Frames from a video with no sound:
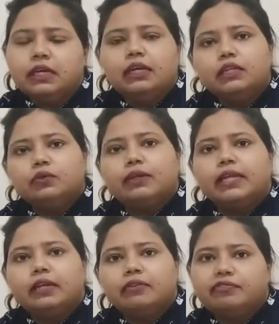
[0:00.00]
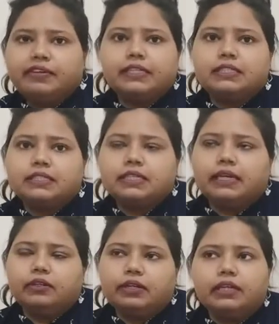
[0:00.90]
you can fix
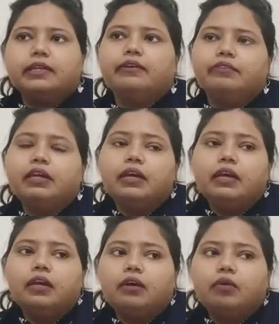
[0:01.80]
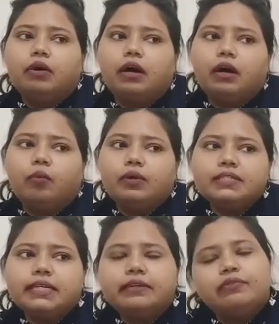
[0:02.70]
and you can give. What is
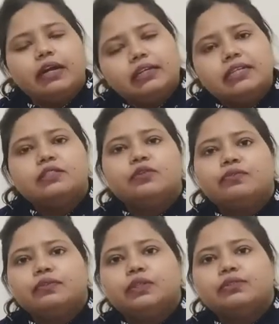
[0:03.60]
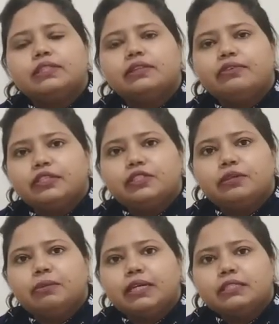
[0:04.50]
the advantage of using the Venturi
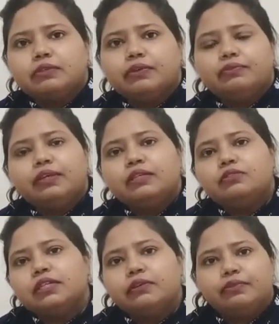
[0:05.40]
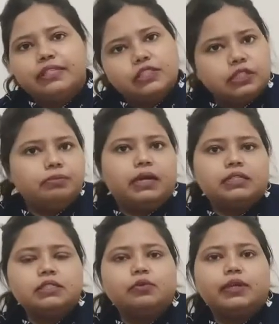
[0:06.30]
Mask? When we are using a Venturi
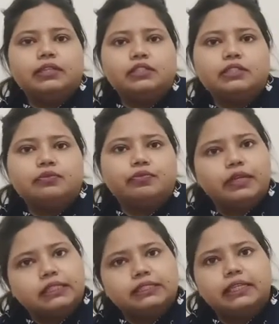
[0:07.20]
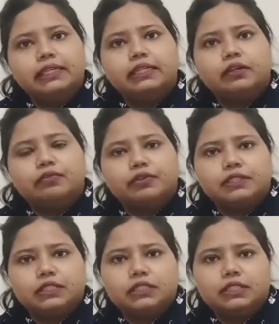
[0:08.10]
Mask, you can just fix the liter of
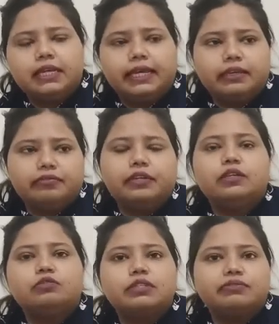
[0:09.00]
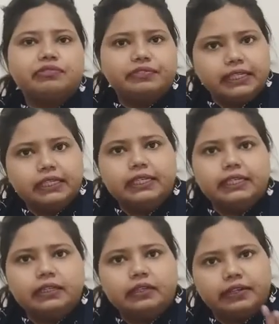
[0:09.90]
oxygen. Like if you are using 15
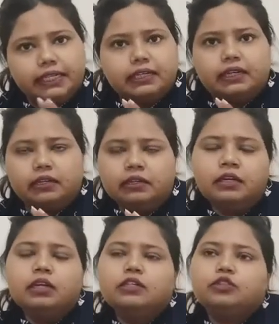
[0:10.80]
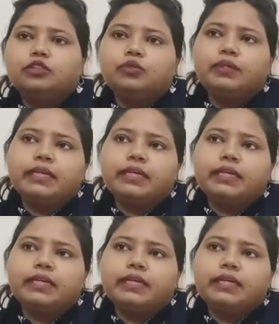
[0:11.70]
liter green color, so you can